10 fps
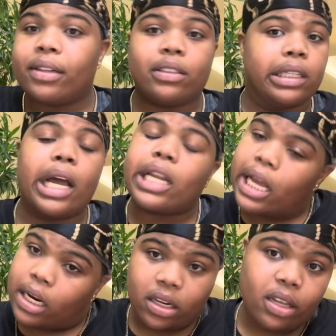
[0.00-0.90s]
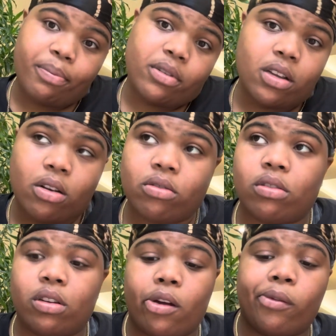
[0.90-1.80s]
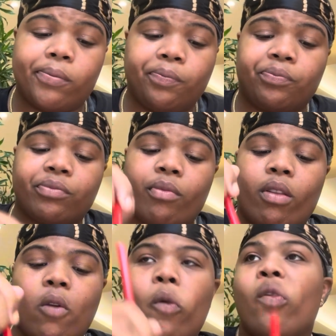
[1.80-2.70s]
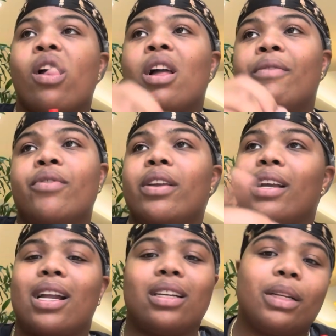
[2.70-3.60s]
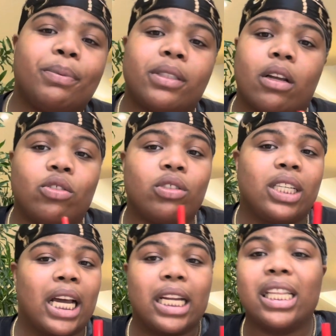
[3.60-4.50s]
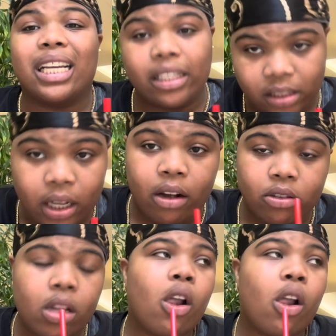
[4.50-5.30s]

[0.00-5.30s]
Got to have a dipping sauce, you know. If you ain't got the dipping sauce, you ain't got the liquor sauce.